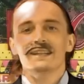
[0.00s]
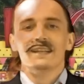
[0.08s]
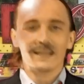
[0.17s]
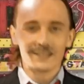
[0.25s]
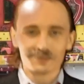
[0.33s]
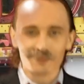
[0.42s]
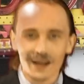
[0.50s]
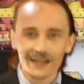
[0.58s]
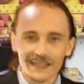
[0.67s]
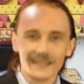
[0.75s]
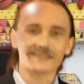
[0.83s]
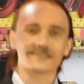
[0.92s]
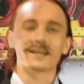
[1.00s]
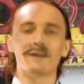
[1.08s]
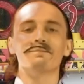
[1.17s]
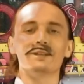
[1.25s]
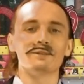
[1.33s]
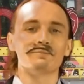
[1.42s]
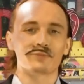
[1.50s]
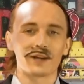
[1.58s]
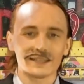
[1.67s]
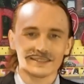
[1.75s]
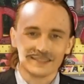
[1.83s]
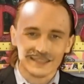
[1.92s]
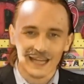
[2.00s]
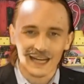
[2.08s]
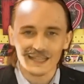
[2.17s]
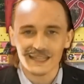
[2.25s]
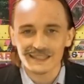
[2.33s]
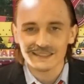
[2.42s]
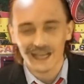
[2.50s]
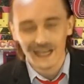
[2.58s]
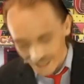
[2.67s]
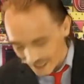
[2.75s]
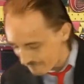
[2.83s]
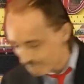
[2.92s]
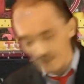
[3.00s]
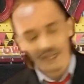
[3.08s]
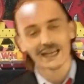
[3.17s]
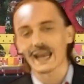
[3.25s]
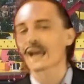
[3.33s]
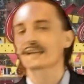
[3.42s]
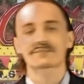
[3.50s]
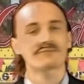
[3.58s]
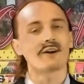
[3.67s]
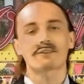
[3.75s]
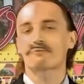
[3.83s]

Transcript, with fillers: and you want to get something to impress the ladies, I got big ass fuck